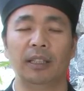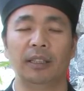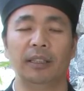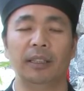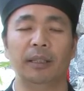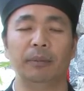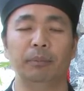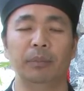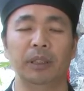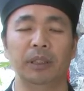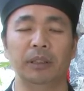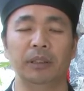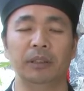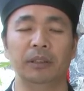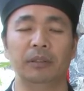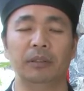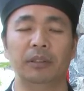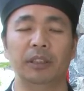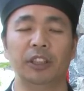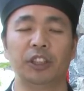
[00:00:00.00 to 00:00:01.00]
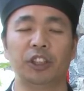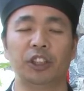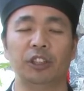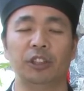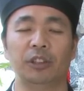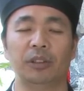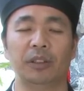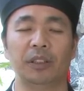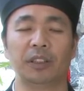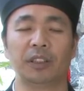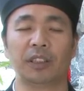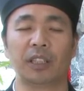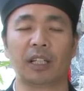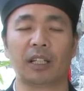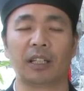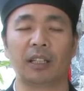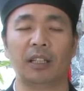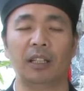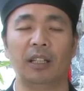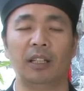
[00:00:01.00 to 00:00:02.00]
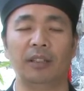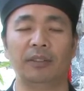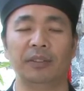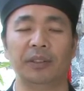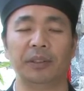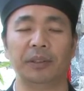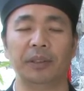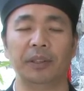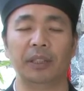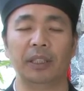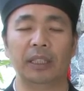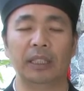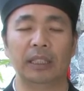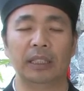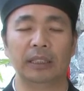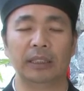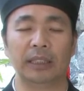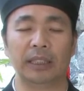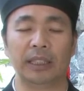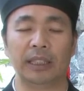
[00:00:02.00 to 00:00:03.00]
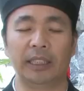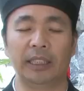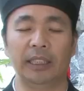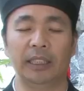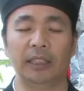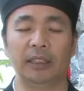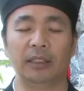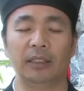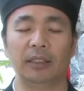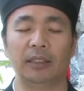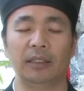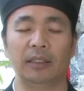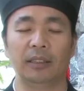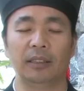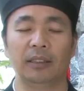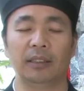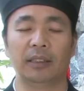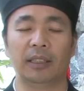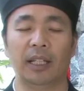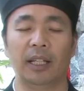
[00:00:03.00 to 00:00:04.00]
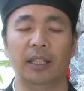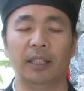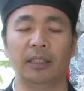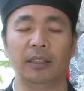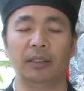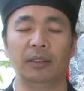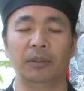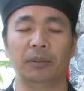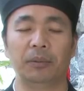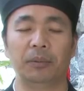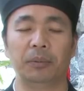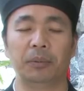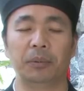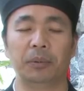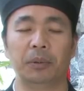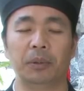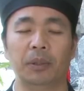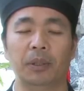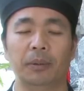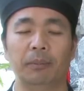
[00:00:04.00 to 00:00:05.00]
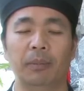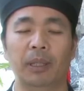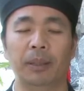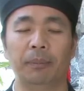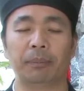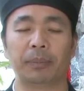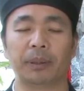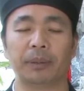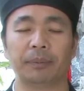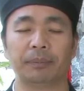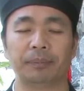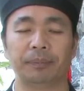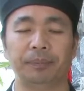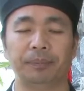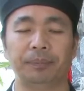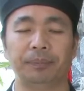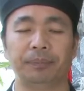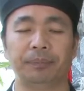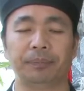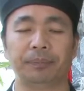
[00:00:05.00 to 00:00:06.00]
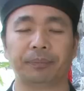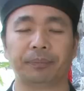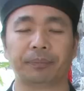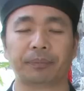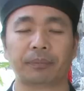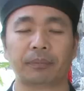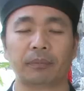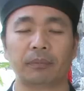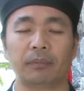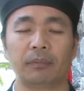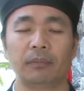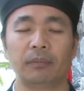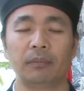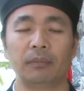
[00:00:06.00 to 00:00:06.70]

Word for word: That means you reach into the second level, the heat getting warm up.